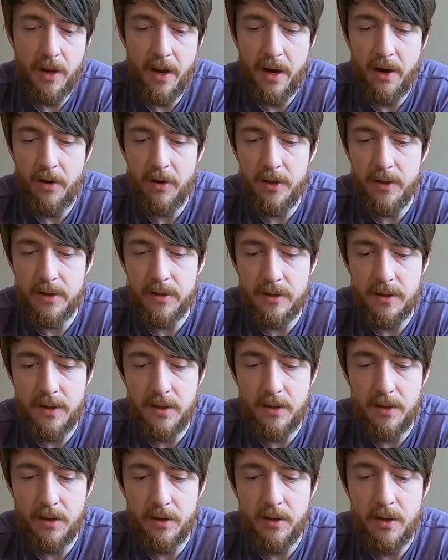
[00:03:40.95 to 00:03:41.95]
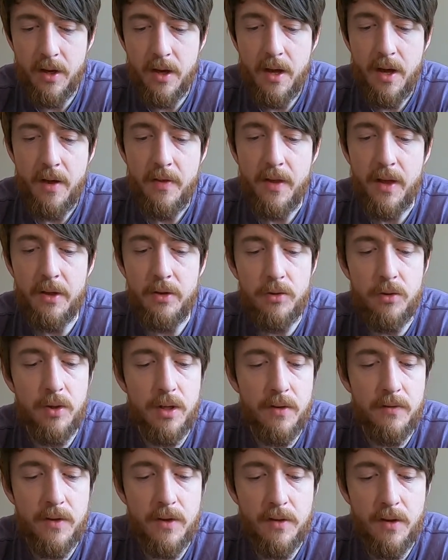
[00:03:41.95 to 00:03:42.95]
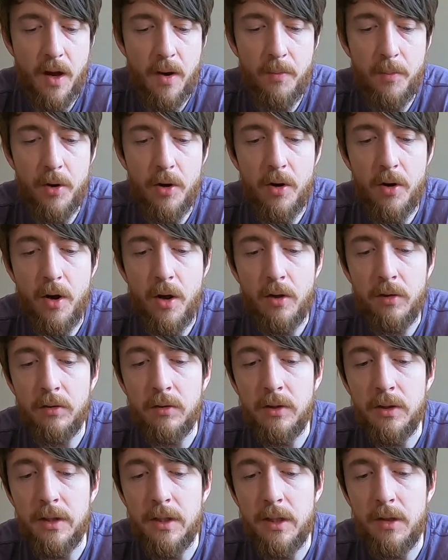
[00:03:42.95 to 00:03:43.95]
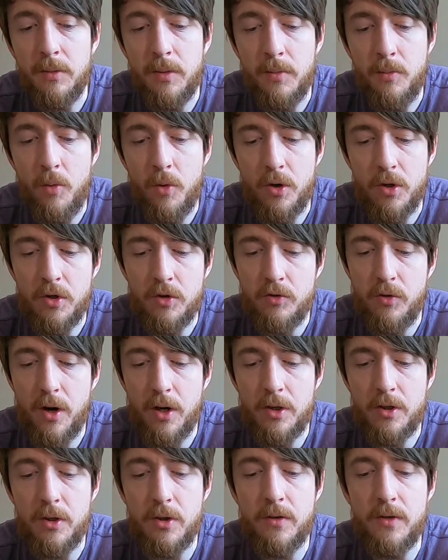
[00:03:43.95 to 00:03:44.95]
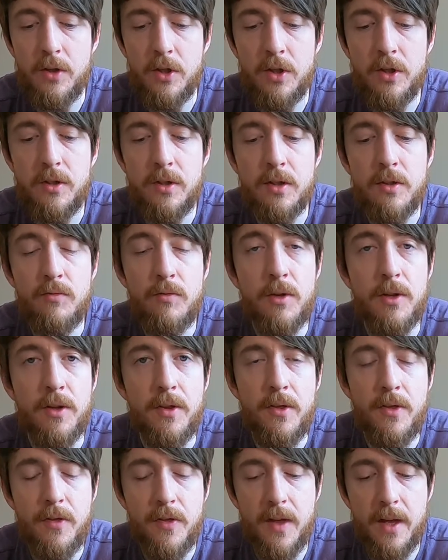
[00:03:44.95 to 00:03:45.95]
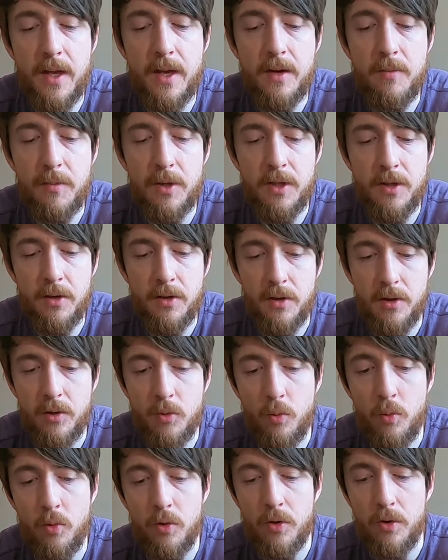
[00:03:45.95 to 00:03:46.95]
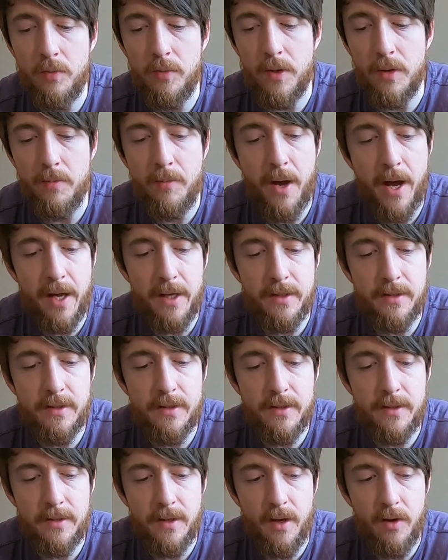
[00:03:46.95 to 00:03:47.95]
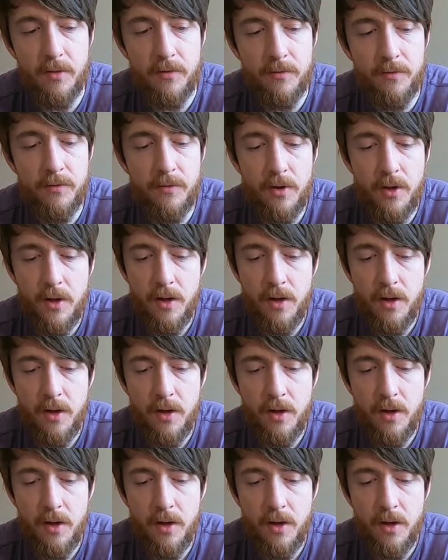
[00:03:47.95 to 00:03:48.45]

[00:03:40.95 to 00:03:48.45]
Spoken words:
areas here that do give this upper a little bit more structure than just this really thin material would be by itself.